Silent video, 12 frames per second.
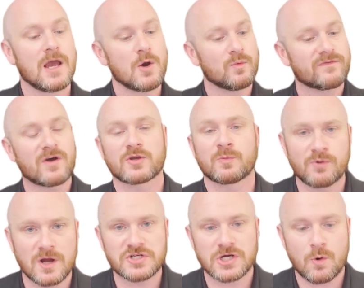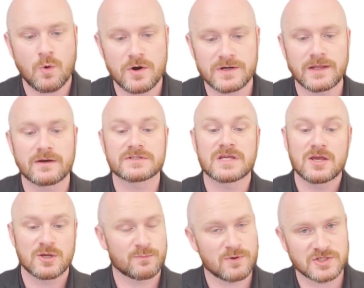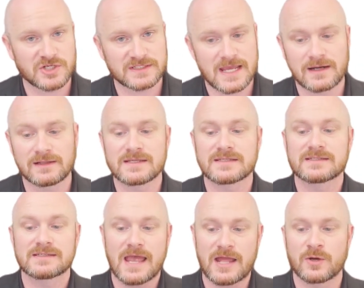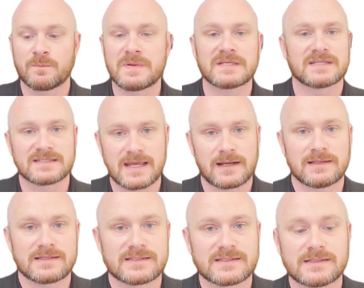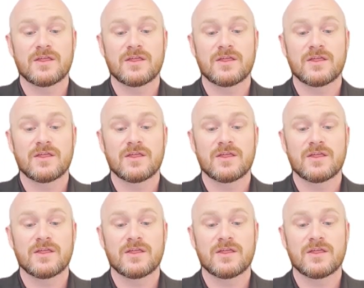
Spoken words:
We've got your project coordinators, your project analysts, and your business analysts.